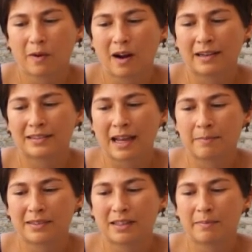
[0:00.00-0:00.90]
our
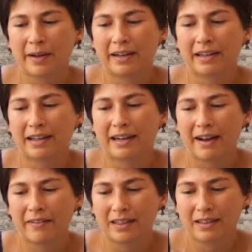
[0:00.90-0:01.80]
times in America
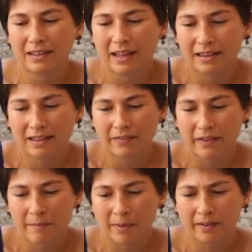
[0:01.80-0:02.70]
now and, and the
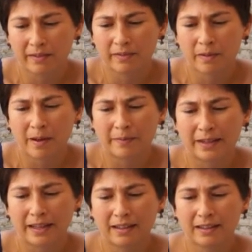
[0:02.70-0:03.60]
Weimar
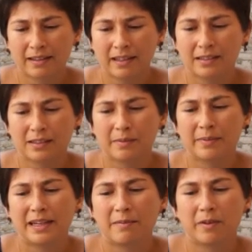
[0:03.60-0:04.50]
Republic in
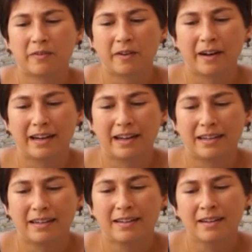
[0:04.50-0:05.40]
Germany before,
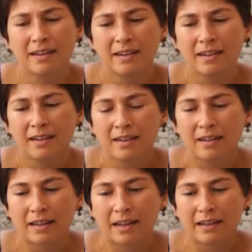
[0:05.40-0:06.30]
and
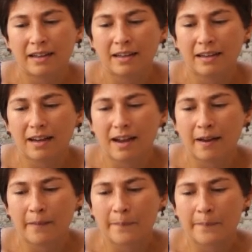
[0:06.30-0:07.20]
and
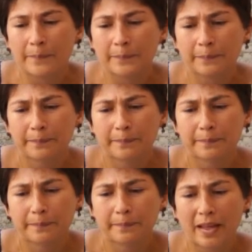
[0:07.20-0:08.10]
um,
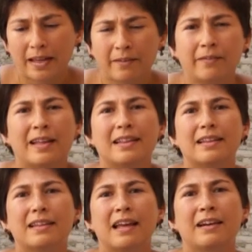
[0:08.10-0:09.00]
I don't want
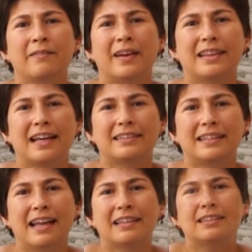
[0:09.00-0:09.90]
I don't want that
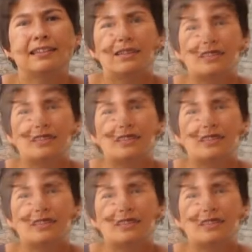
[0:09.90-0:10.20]
to end.